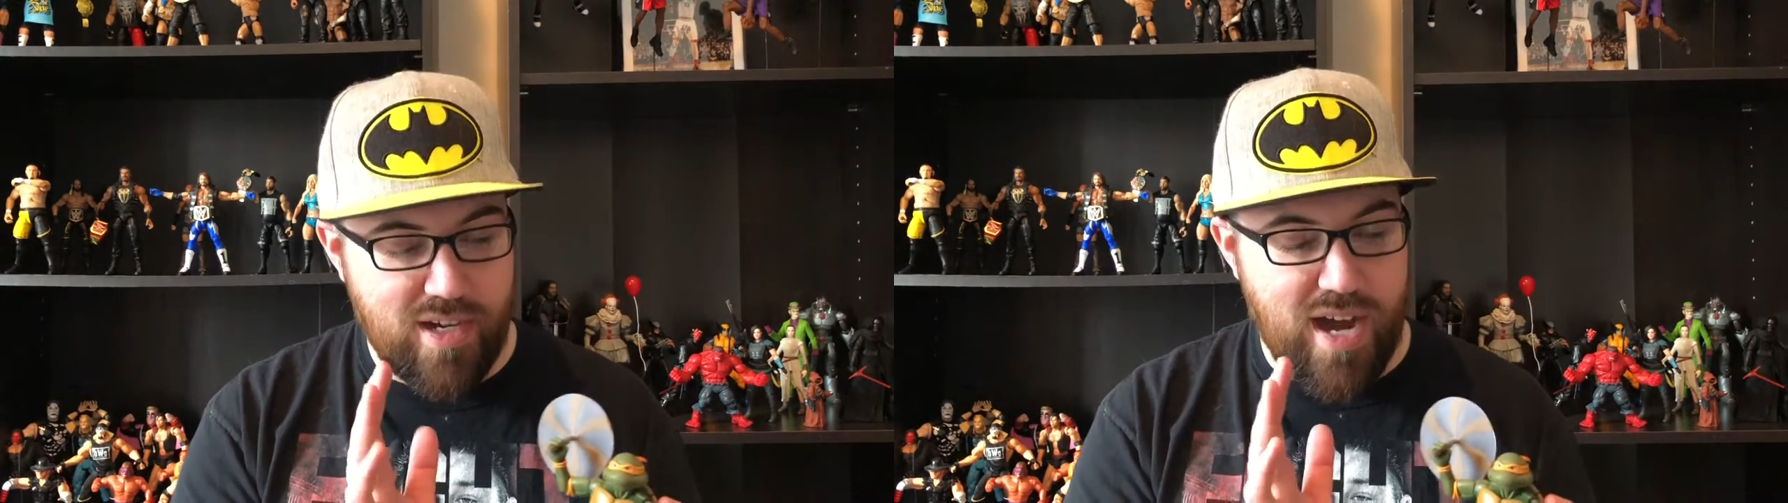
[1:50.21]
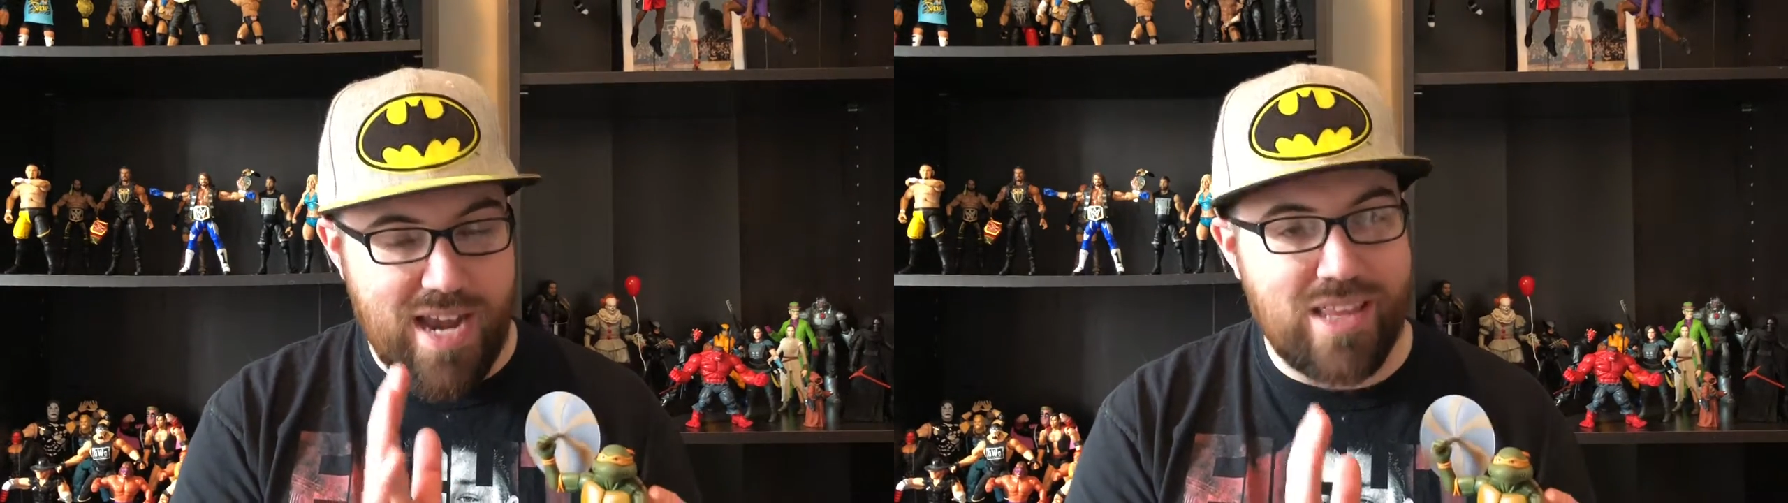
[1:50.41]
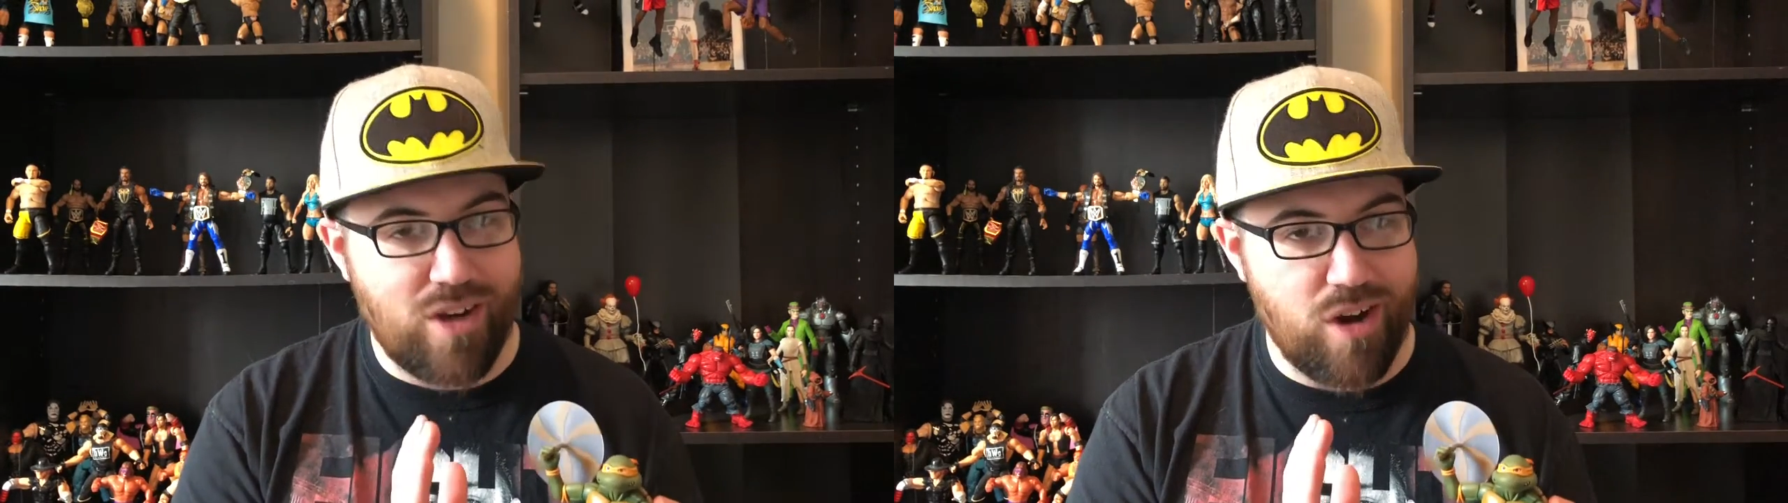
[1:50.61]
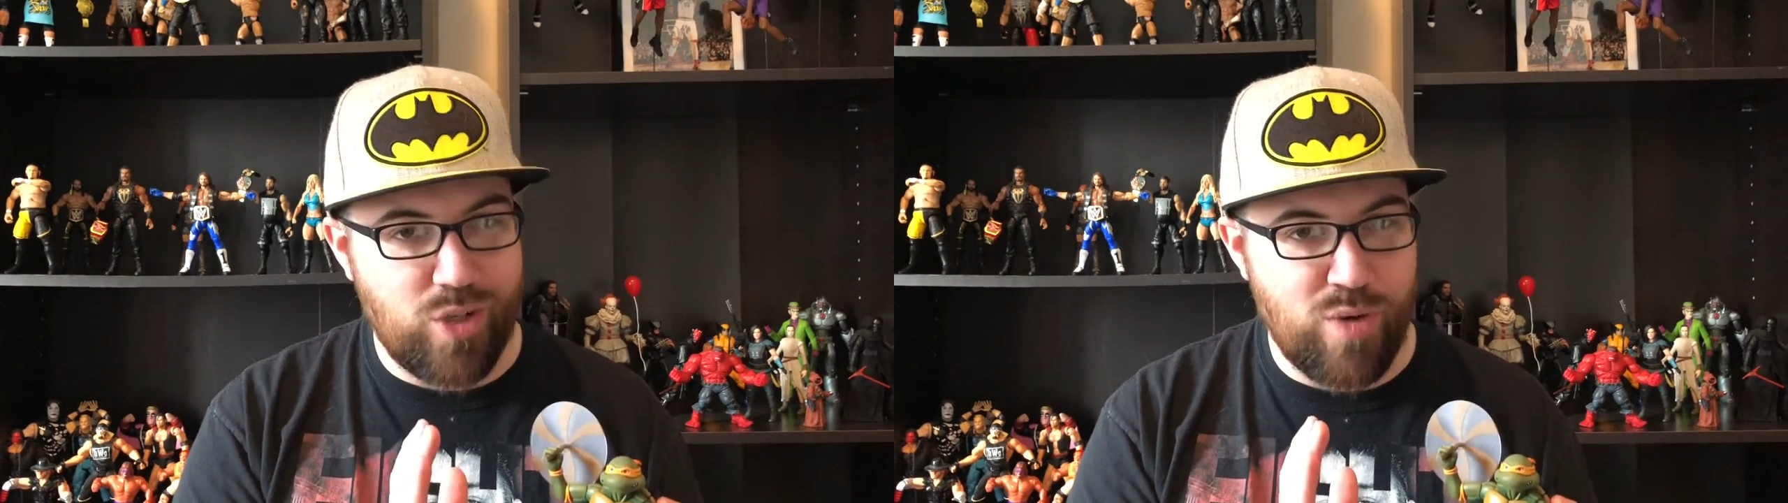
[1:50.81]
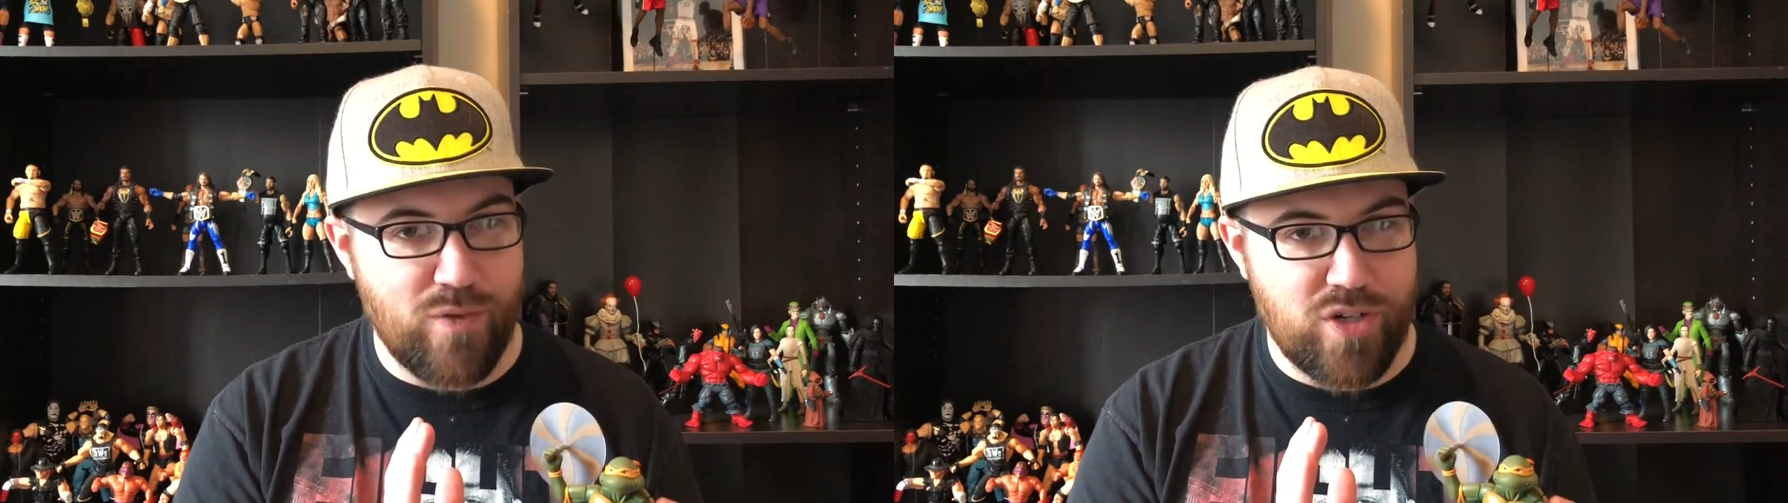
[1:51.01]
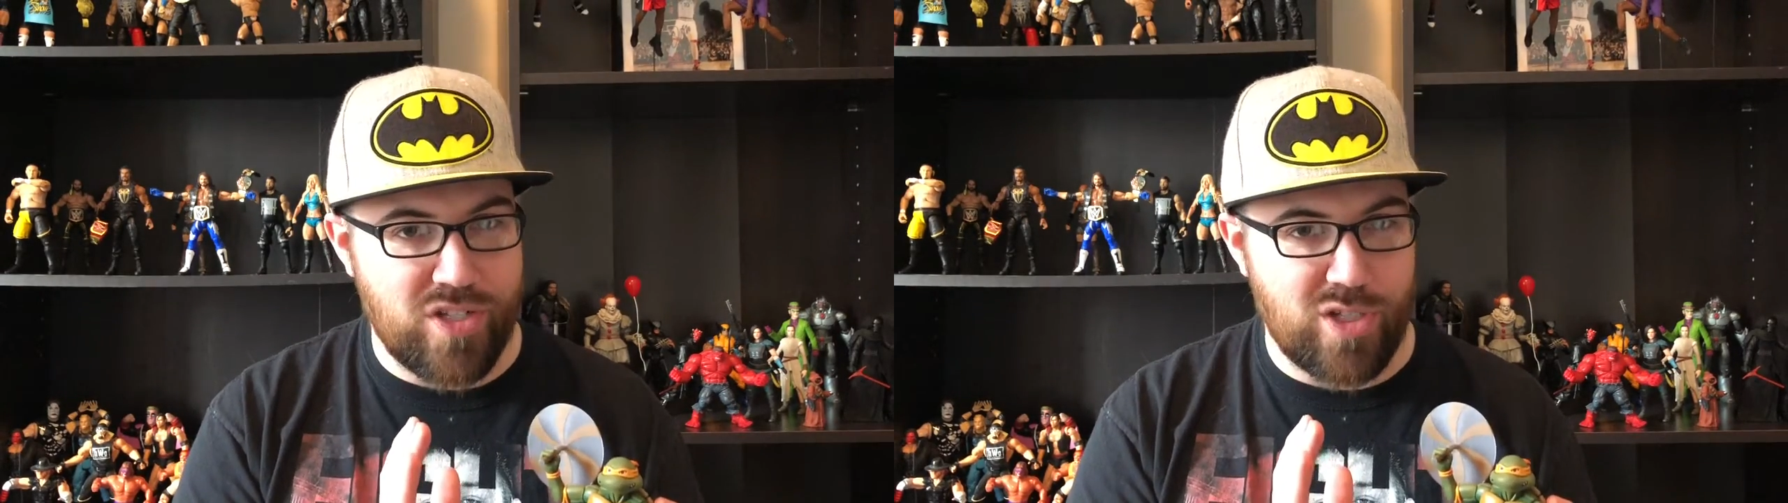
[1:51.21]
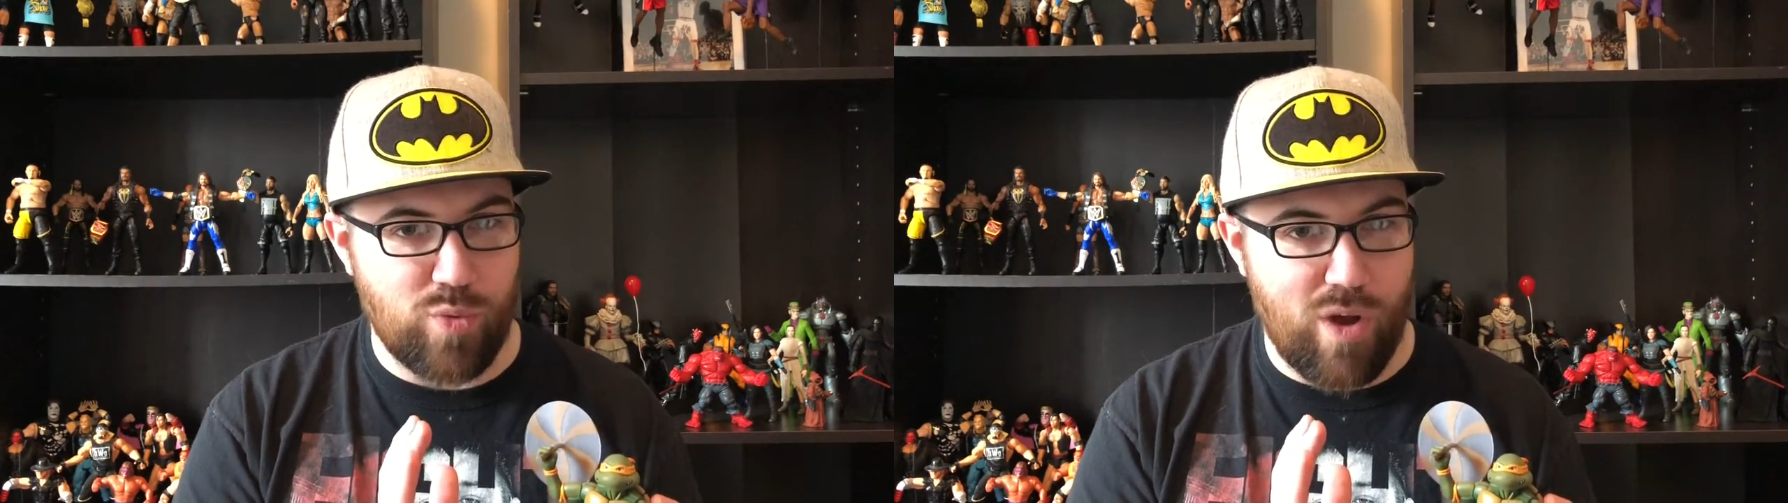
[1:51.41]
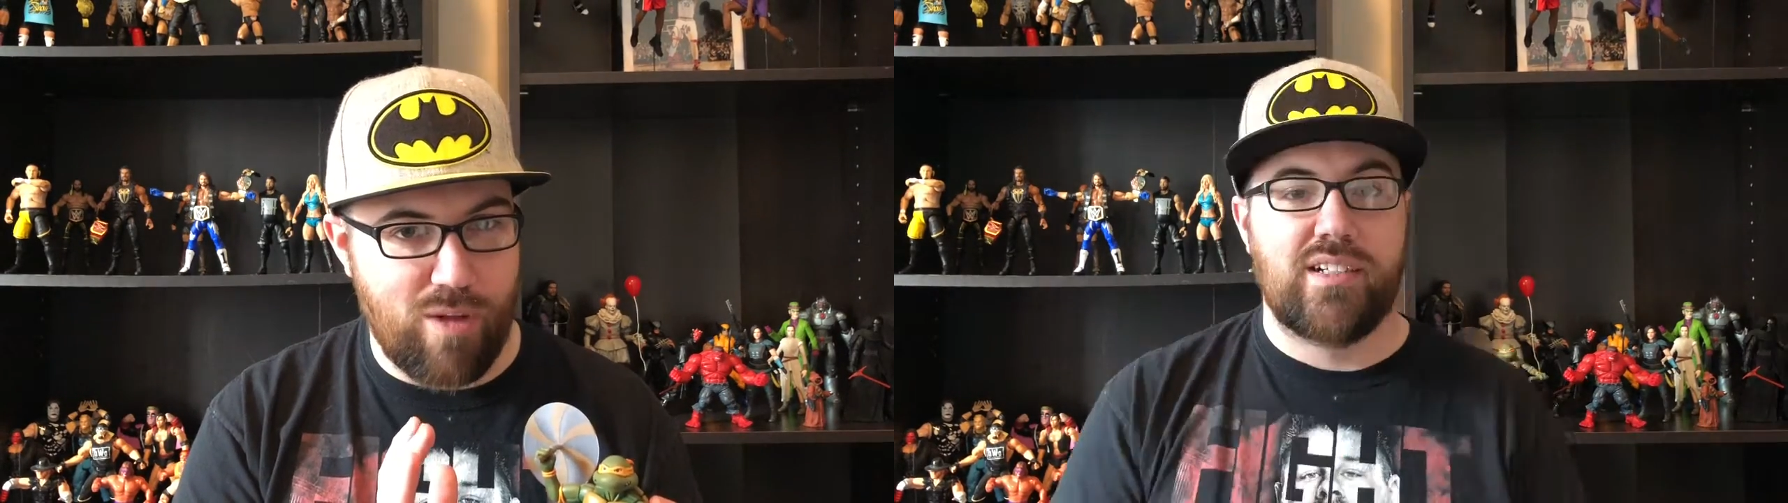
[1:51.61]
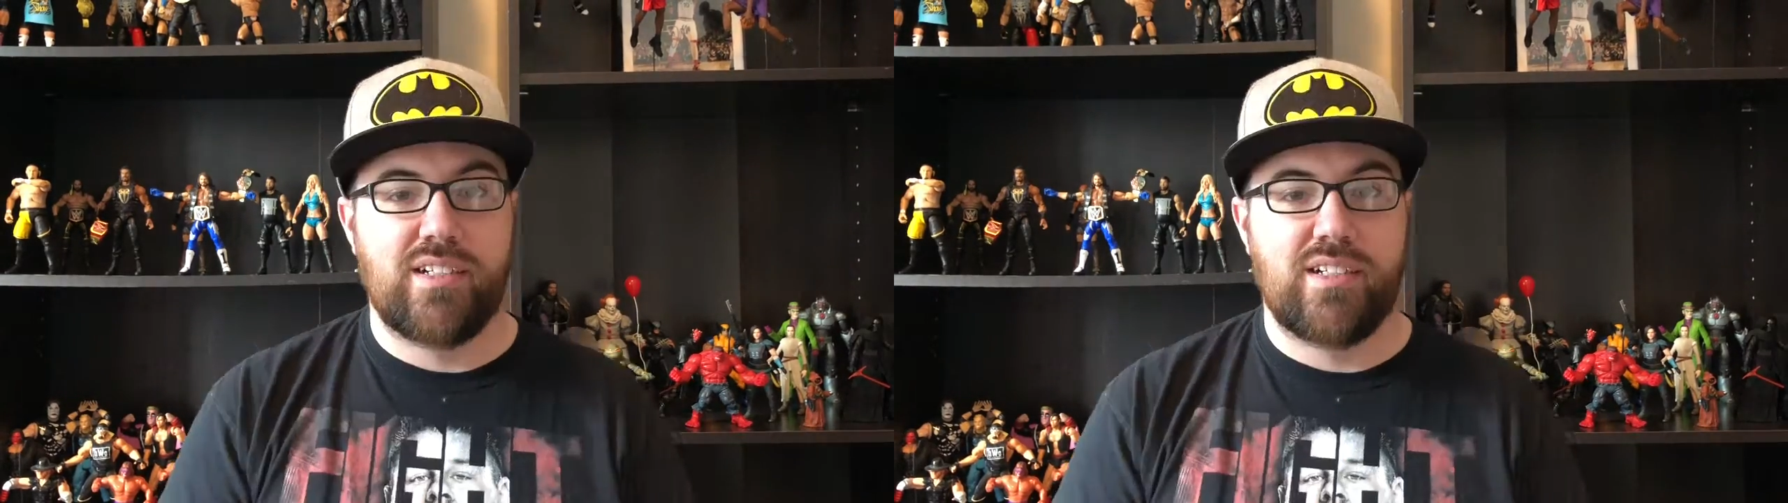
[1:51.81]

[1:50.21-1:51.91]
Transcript: I need the cartoon versions as well.